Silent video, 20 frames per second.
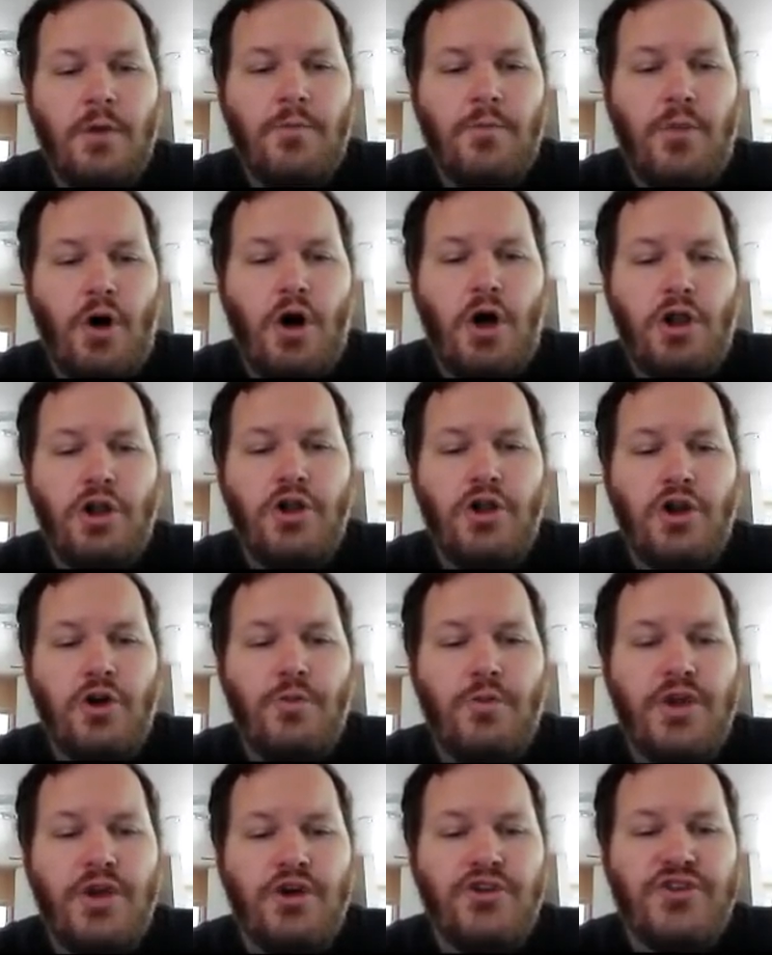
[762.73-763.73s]

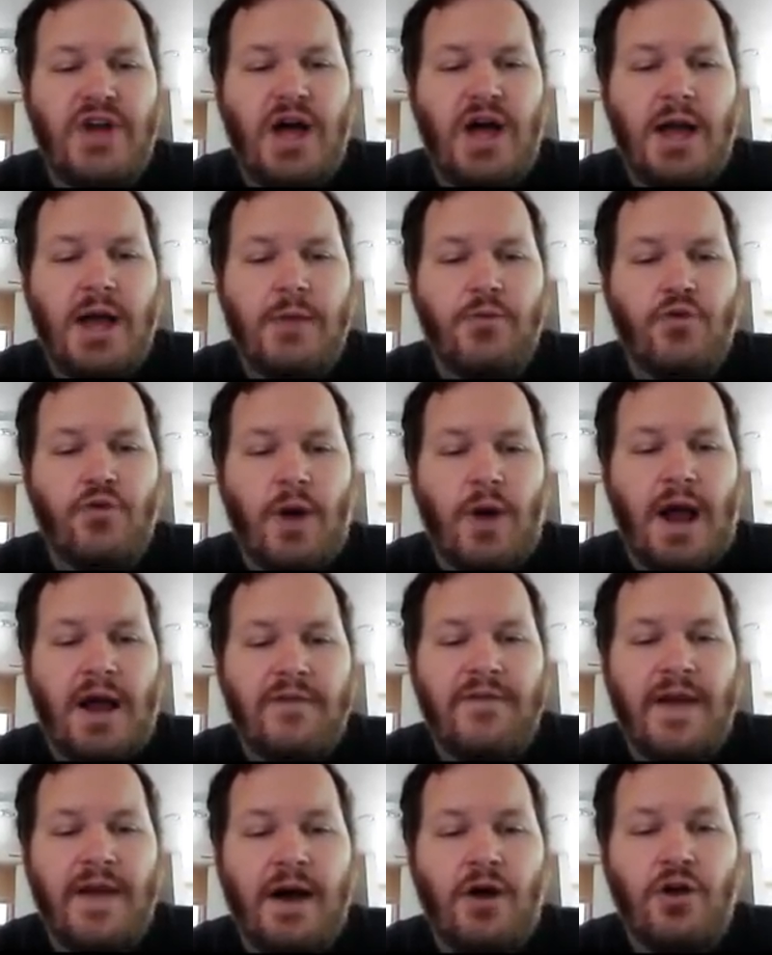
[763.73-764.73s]
polynomial time
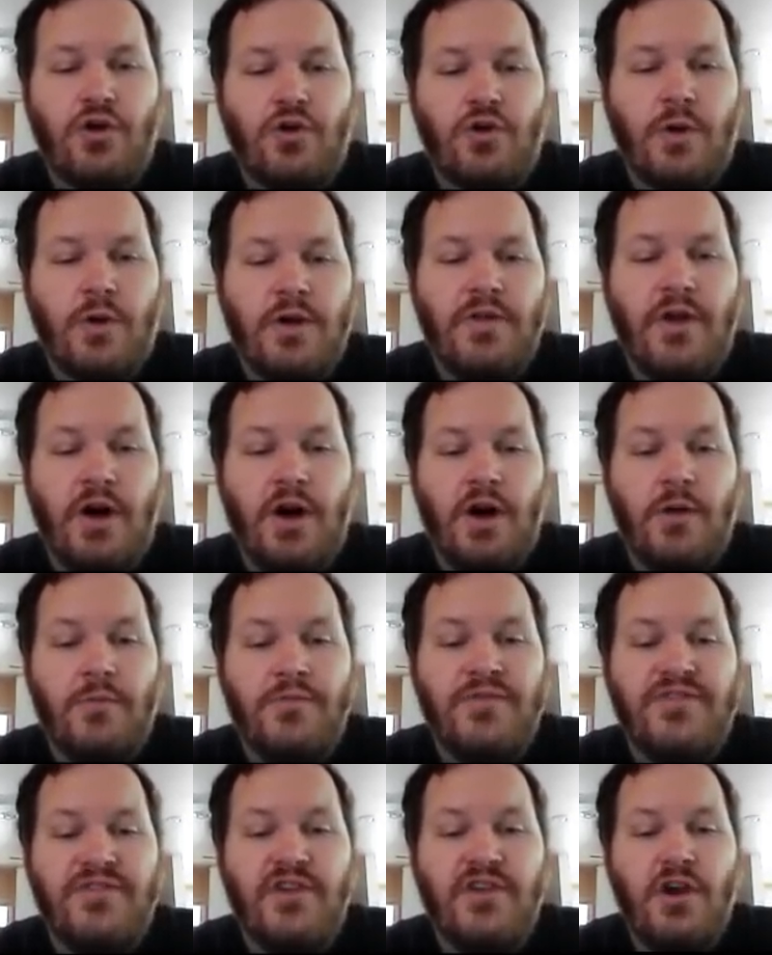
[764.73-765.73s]
graph
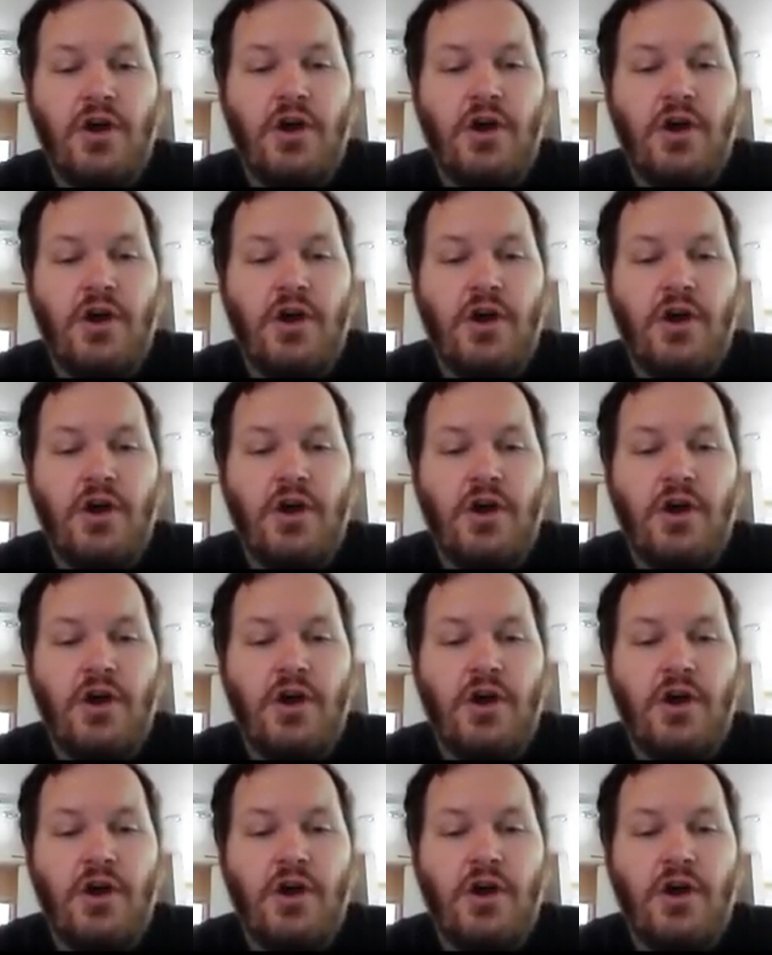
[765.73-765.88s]
algorithms